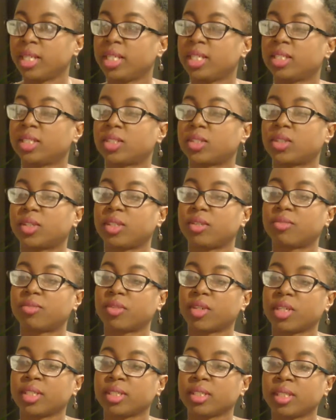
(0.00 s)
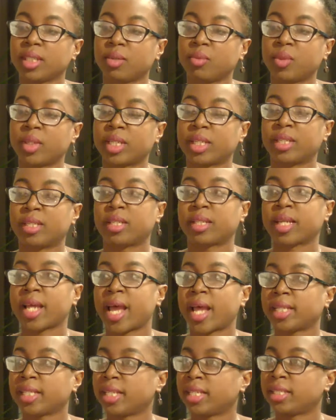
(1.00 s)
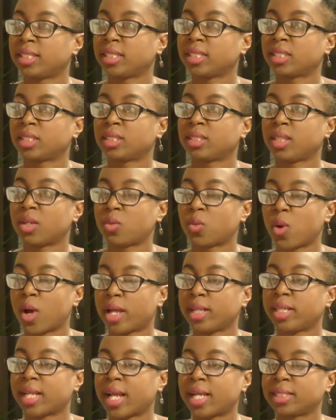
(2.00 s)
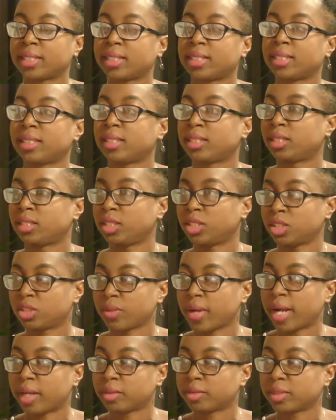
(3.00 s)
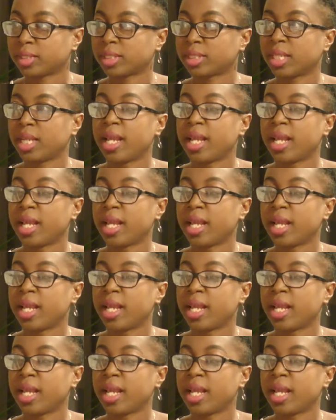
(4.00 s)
So the first thing we can look at in this SWOT analysis is the strengths.